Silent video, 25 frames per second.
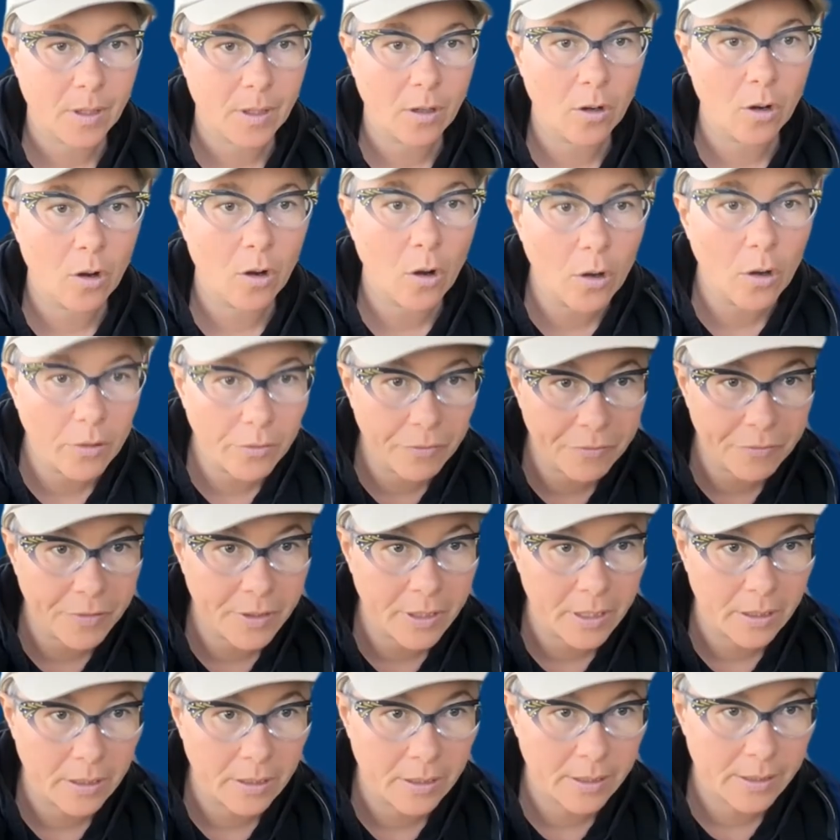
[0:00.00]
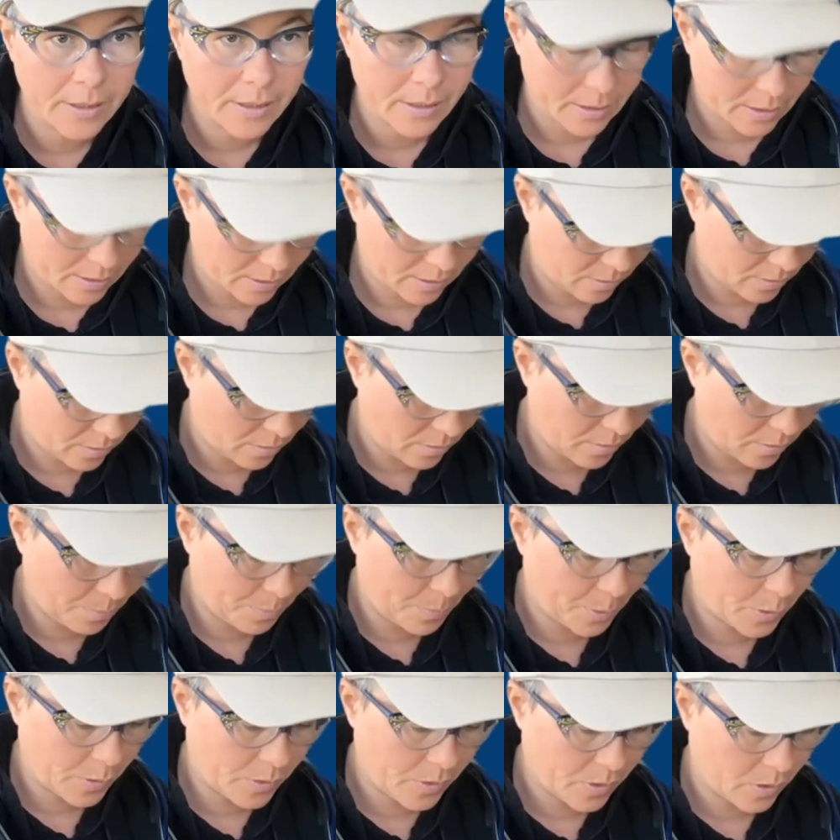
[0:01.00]
Golfin is the
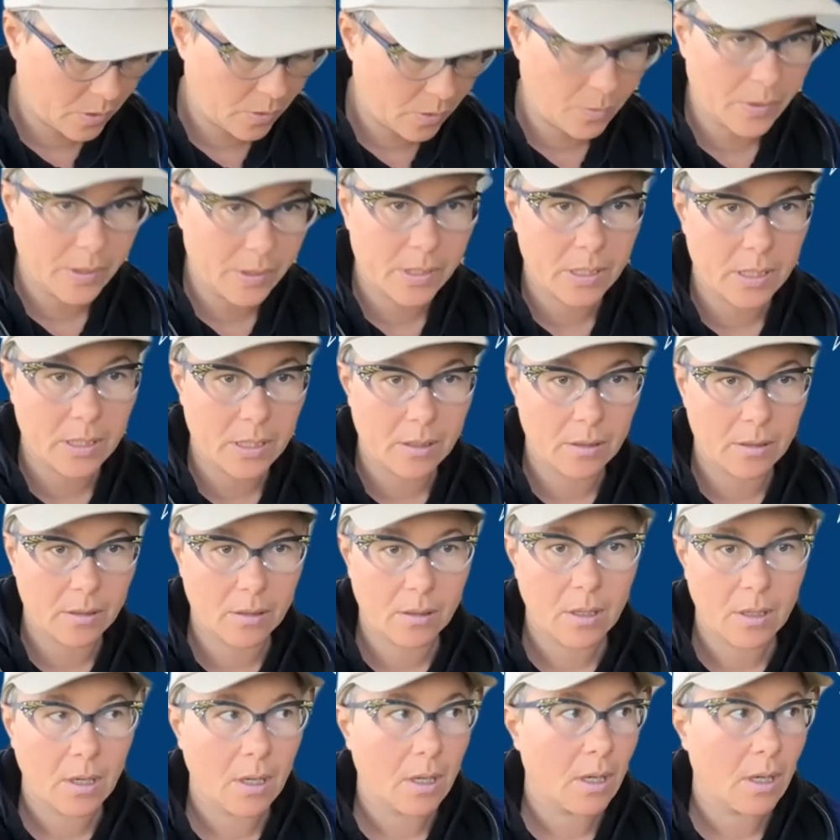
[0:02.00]
person who is the